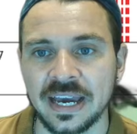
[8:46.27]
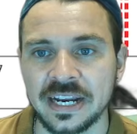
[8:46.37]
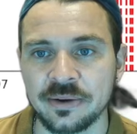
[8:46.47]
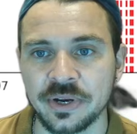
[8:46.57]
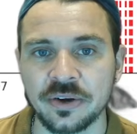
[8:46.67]
And
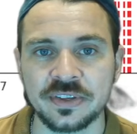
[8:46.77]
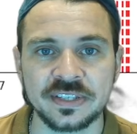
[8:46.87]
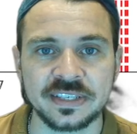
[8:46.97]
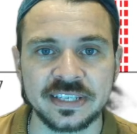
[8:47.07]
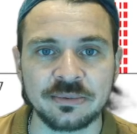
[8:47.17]
here we go. This is
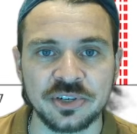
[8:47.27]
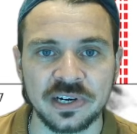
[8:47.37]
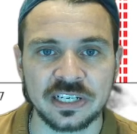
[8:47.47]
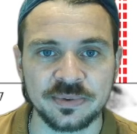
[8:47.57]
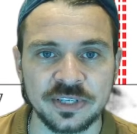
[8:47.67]
the same
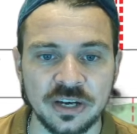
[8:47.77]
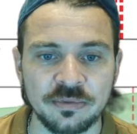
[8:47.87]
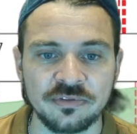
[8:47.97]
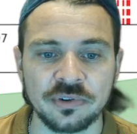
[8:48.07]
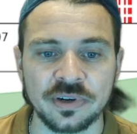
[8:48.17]
chart as we saw
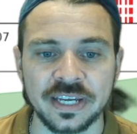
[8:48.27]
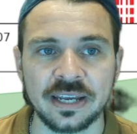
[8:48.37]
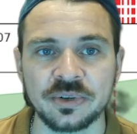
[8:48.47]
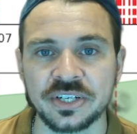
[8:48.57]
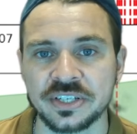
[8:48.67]
before, again,
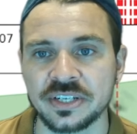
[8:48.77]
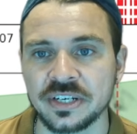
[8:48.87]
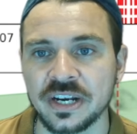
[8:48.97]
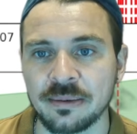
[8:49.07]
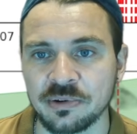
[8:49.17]
which is
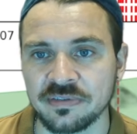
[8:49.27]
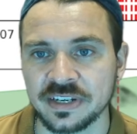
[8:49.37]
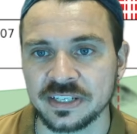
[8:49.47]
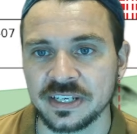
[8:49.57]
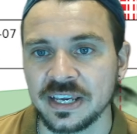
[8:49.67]
not
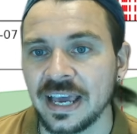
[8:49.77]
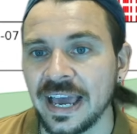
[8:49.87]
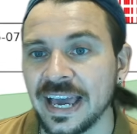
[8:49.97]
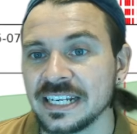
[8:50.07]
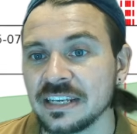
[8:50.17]
perfect.
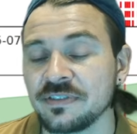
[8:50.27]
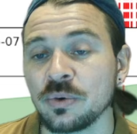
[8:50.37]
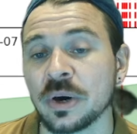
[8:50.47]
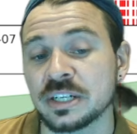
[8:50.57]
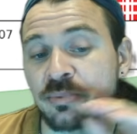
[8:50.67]
And if you
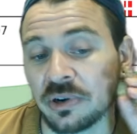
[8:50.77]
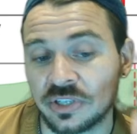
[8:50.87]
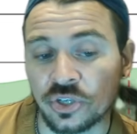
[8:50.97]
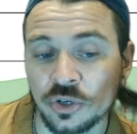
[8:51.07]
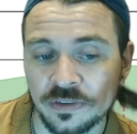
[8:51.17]
watch part
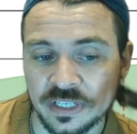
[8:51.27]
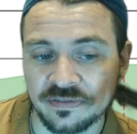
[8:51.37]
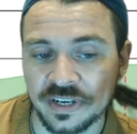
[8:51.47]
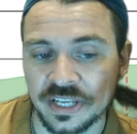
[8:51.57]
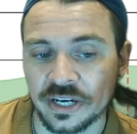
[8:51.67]
2 of this
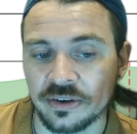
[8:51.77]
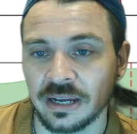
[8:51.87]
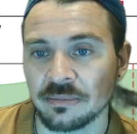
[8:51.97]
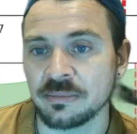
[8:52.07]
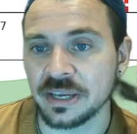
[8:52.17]
video, I'm
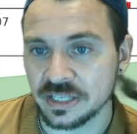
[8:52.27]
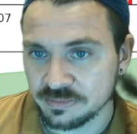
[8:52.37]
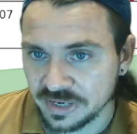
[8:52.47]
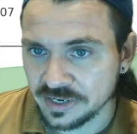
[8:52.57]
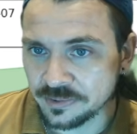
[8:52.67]
going to make this
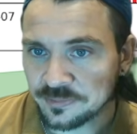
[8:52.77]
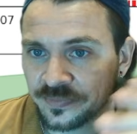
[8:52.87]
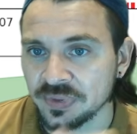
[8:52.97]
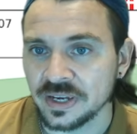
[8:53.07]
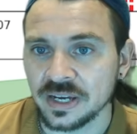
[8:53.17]
better.
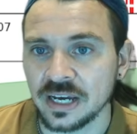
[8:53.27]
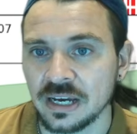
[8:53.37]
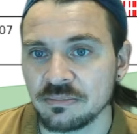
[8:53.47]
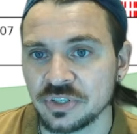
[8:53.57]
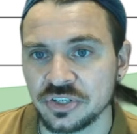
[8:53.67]

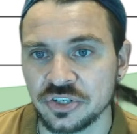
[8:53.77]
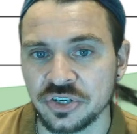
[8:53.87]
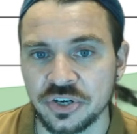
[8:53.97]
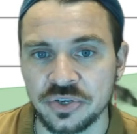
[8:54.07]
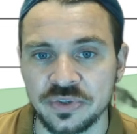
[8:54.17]
But just to
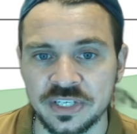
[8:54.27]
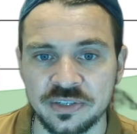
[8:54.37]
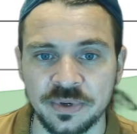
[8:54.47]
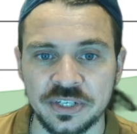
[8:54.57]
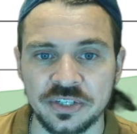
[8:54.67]
show you, this is
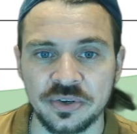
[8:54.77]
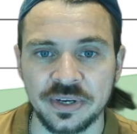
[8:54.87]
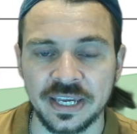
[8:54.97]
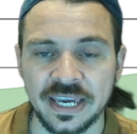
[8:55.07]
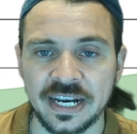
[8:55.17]
what it's doing.
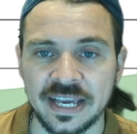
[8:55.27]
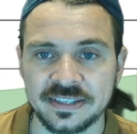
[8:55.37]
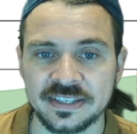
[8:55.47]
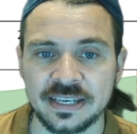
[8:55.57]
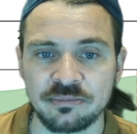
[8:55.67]
Again, it has
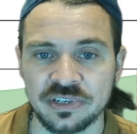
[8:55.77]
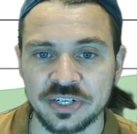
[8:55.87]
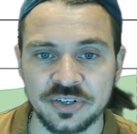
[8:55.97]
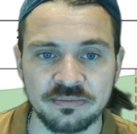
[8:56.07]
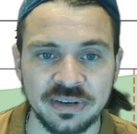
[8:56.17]
the same
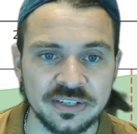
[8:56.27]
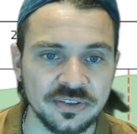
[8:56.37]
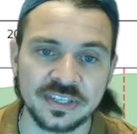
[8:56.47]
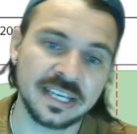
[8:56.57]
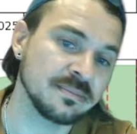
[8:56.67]
prediction based on
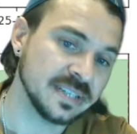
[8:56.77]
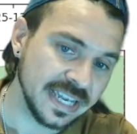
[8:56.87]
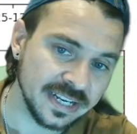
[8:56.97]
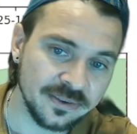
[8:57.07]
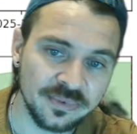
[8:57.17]
the same
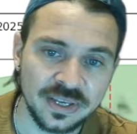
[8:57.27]
data,